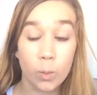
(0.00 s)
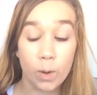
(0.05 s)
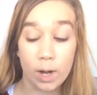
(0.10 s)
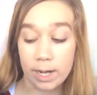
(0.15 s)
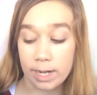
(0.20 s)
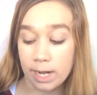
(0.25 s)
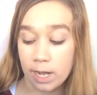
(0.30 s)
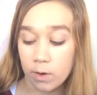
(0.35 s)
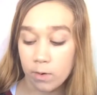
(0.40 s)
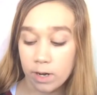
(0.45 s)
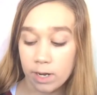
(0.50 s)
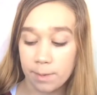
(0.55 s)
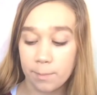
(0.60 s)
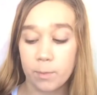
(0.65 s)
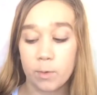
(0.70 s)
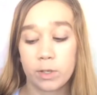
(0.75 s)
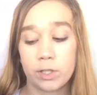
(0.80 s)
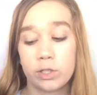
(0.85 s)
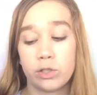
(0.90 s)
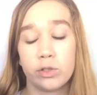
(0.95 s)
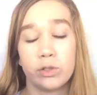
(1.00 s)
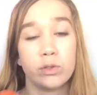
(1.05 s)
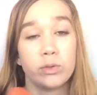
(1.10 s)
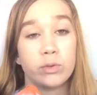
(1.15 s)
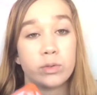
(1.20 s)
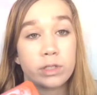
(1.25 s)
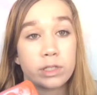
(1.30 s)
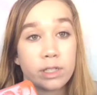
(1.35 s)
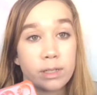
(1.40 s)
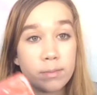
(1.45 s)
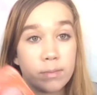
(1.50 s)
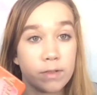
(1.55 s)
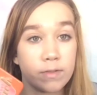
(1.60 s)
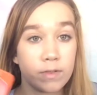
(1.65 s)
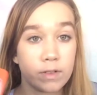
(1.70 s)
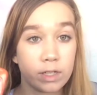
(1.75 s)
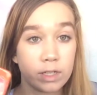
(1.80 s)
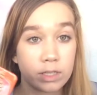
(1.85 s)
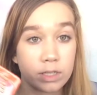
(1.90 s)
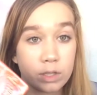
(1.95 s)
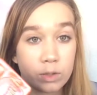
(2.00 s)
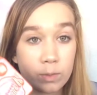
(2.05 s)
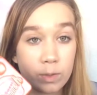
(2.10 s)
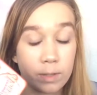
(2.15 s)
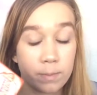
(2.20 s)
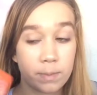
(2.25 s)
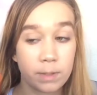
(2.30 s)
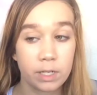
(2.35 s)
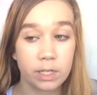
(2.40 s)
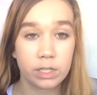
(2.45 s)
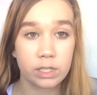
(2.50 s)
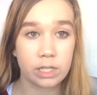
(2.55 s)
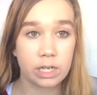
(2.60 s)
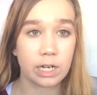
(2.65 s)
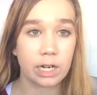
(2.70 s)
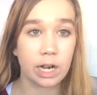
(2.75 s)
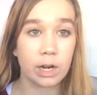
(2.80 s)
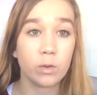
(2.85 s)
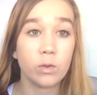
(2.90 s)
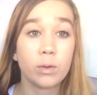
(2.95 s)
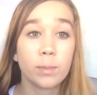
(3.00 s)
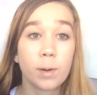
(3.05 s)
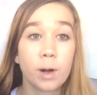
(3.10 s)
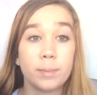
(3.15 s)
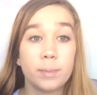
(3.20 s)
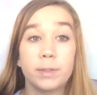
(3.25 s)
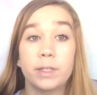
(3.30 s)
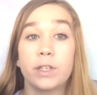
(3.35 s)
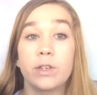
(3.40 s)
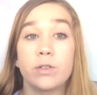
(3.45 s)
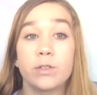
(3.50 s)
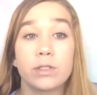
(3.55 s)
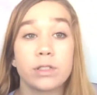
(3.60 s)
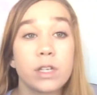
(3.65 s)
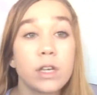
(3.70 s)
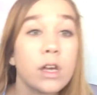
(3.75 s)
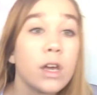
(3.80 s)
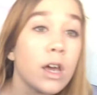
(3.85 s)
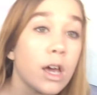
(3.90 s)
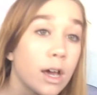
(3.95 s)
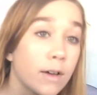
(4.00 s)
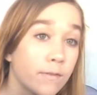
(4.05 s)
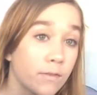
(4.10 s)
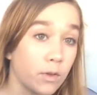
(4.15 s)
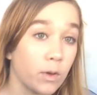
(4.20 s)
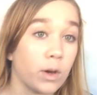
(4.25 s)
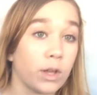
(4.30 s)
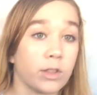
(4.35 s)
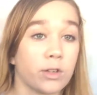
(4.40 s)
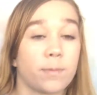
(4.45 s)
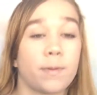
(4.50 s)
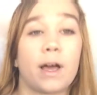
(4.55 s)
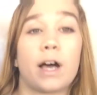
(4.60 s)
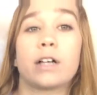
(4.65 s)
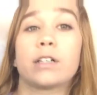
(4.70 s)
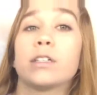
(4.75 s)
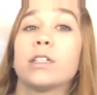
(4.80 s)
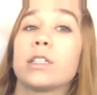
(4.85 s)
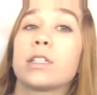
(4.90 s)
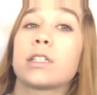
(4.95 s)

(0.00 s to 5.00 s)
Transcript: I'm going to use some of this Sweet Peach, and I will probably use a few other palettes